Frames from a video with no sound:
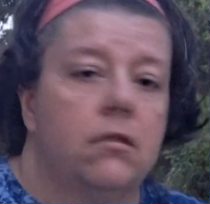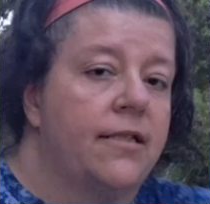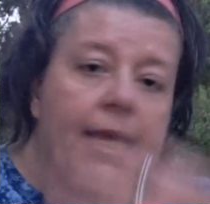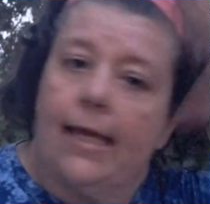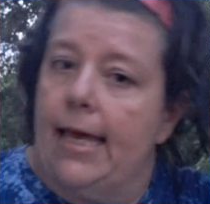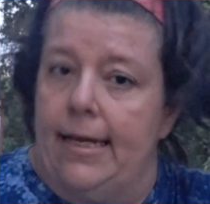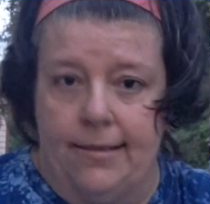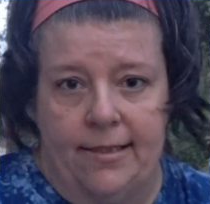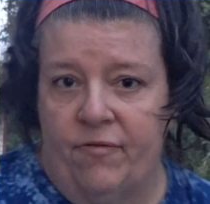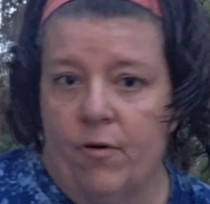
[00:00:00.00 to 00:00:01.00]

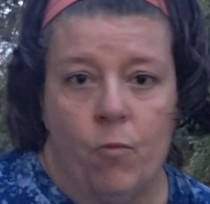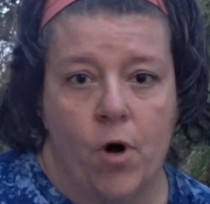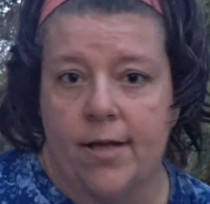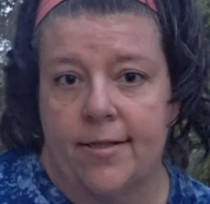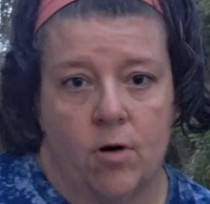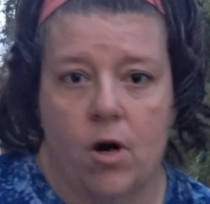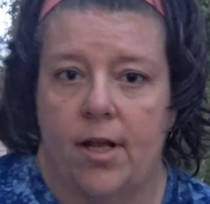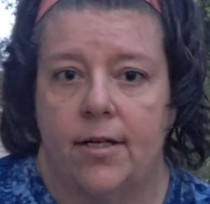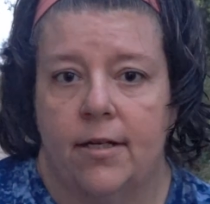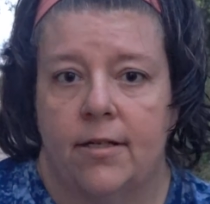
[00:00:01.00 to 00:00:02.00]
decades from where I
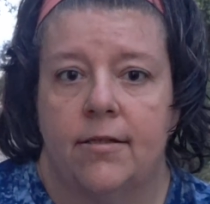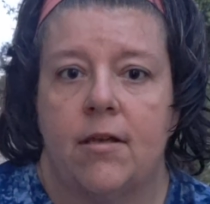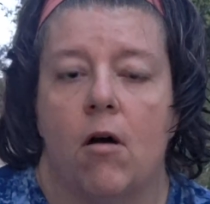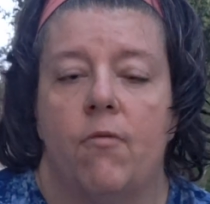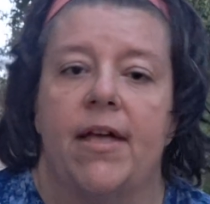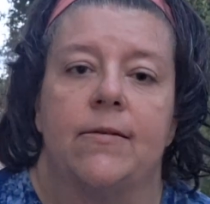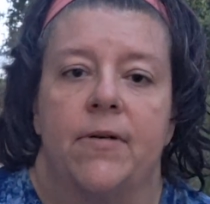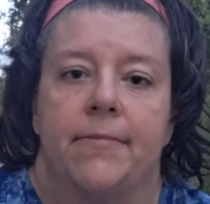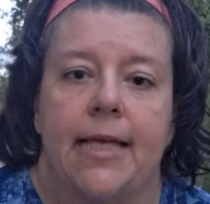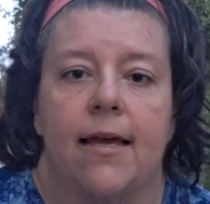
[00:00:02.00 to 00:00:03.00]
started. So that's why
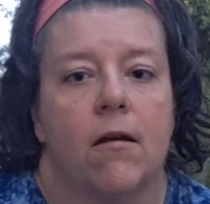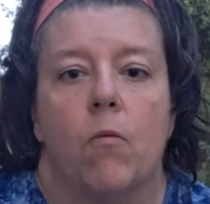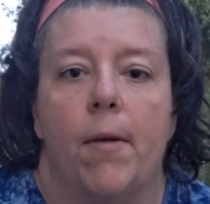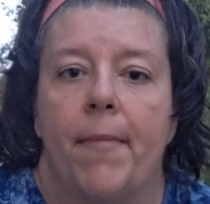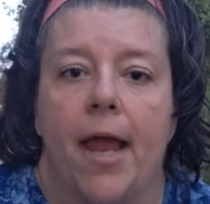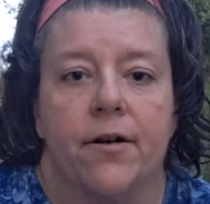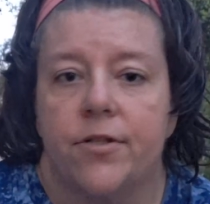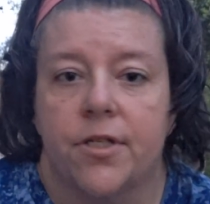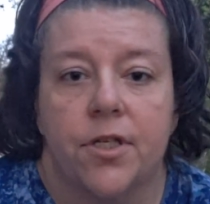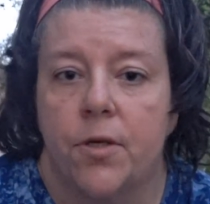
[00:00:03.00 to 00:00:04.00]
I'm saying what matters
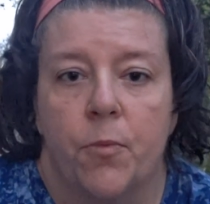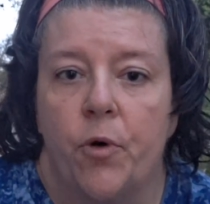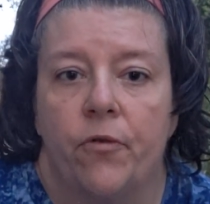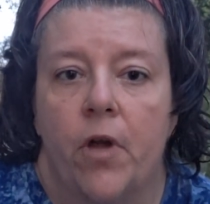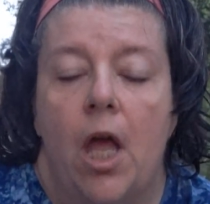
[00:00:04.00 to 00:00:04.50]
is to move.